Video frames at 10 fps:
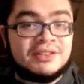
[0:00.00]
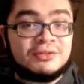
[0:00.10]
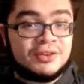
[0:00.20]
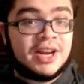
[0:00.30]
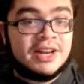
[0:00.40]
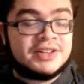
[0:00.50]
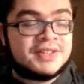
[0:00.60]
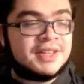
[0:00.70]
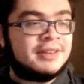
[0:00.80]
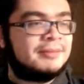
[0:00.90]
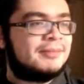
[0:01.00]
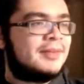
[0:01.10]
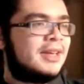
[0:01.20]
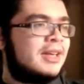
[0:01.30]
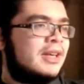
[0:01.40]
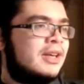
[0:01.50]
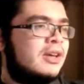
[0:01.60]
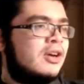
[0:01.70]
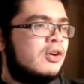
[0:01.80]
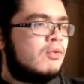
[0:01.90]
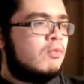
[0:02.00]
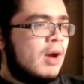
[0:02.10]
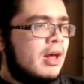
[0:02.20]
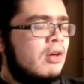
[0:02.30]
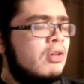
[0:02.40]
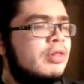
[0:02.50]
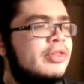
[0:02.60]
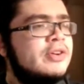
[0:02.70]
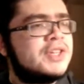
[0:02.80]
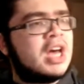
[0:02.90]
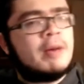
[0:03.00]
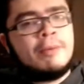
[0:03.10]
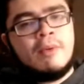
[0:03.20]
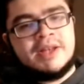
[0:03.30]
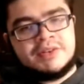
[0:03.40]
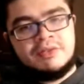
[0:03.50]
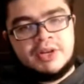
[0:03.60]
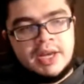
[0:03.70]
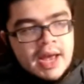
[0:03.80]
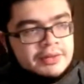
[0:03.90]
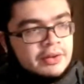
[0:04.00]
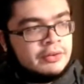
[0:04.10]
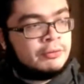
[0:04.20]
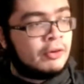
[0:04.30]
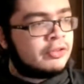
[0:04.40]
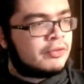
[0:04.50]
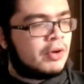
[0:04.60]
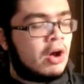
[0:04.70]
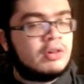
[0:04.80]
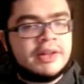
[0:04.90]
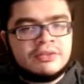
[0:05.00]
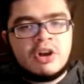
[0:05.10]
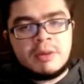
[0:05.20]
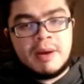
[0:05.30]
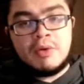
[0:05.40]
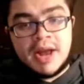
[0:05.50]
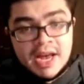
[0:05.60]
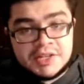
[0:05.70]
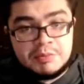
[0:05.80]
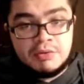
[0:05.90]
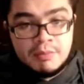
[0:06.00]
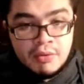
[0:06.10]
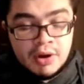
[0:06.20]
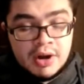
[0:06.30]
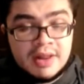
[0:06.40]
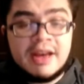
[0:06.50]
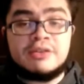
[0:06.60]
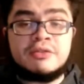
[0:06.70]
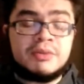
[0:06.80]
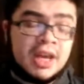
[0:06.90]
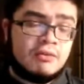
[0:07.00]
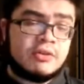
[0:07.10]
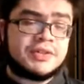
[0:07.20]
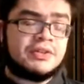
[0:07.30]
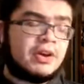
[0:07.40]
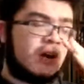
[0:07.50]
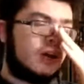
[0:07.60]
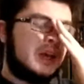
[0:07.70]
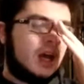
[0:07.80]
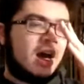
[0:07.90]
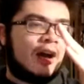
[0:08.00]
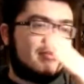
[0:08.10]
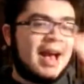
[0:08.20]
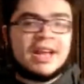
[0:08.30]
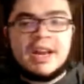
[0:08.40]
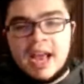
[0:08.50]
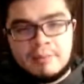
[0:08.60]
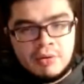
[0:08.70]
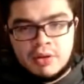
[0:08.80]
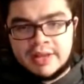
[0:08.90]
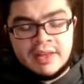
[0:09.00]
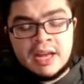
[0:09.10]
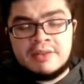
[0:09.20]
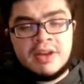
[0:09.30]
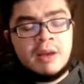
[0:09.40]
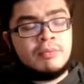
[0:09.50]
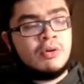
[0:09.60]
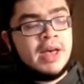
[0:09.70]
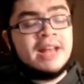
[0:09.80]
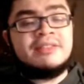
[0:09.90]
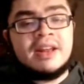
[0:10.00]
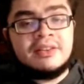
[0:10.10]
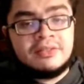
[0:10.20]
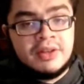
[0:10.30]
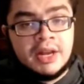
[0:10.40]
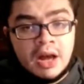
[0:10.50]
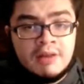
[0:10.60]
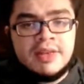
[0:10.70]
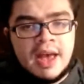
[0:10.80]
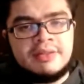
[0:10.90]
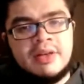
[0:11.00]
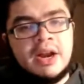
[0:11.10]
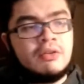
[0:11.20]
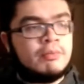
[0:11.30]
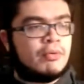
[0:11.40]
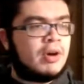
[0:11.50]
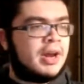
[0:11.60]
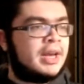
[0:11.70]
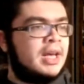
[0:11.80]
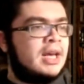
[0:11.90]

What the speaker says: in free agency? Well, there's a couple ways of looking at this. First of all, let's talk about what has been reported. And that was from Ken Rosenthal back in April, like the end of April, and Dennis Lynn of The Athletic reporting